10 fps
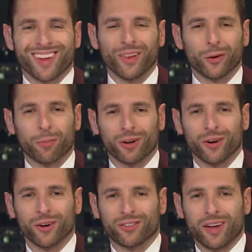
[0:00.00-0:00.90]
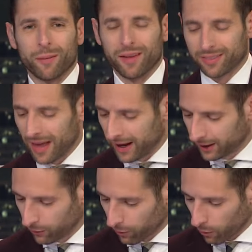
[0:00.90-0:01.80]
Looking pretty good. Tim, thank
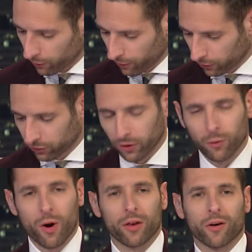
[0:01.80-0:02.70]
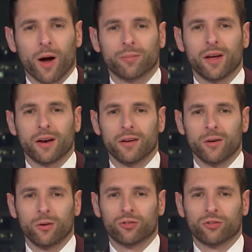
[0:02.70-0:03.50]
you for more First Alert weather updated news.